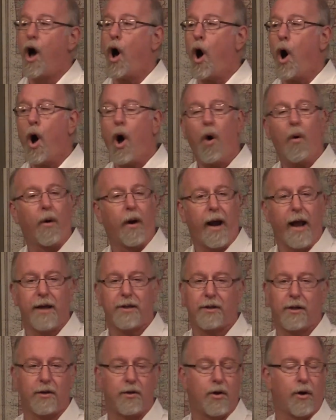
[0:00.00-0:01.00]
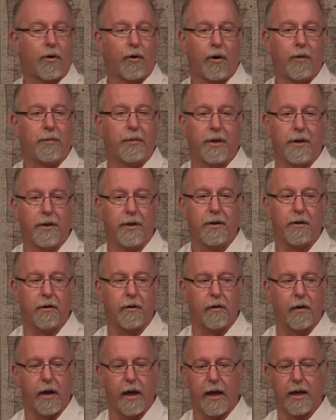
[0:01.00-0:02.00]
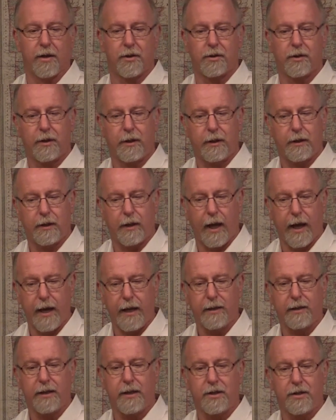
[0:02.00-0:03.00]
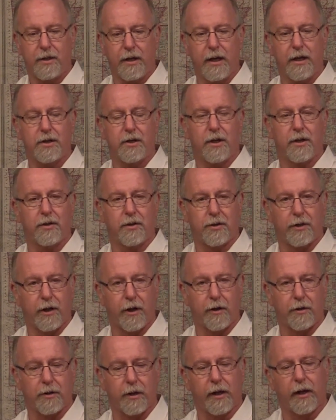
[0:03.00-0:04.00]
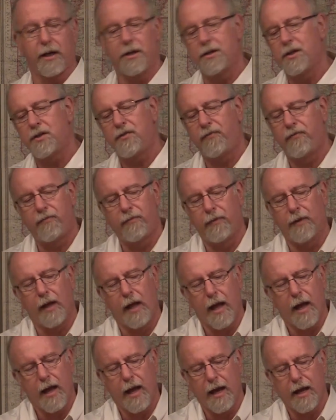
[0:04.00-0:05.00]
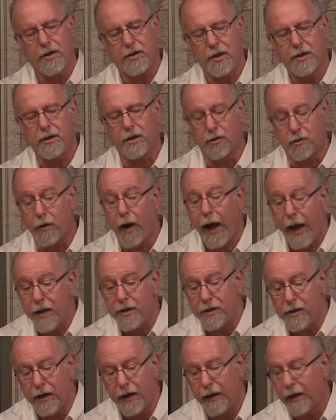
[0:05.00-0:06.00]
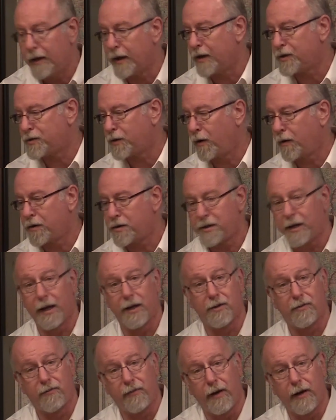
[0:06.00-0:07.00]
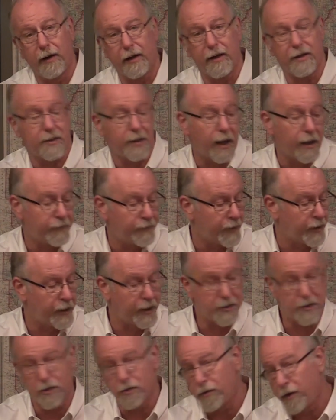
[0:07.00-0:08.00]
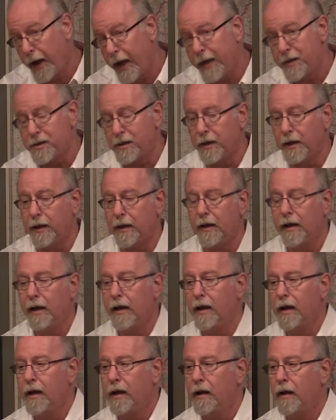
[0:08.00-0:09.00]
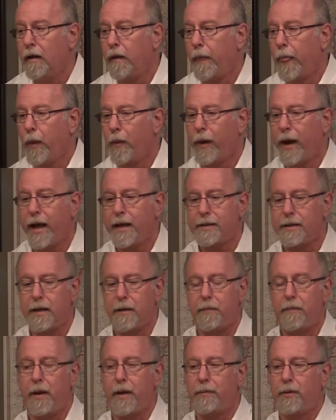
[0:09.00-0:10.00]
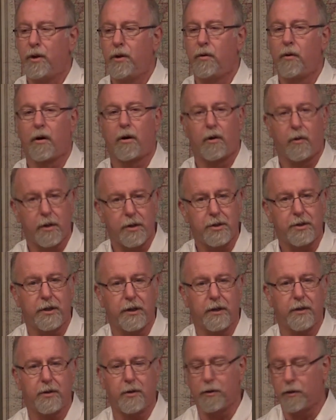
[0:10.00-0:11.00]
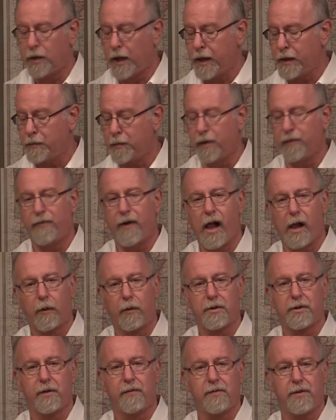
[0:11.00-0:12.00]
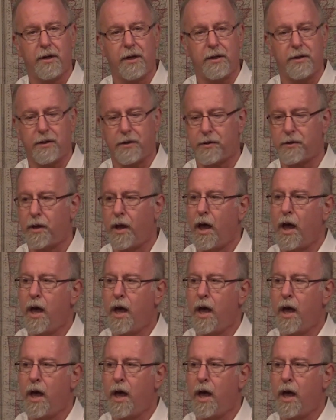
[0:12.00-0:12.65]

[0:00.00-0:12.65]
All we're asking your group to do is take these teachings seriously. It's just a tragedy. I started to say it's funny. It's not funny. It's a tragedy when I see people who are Christians, who claim to be followers of Jesus,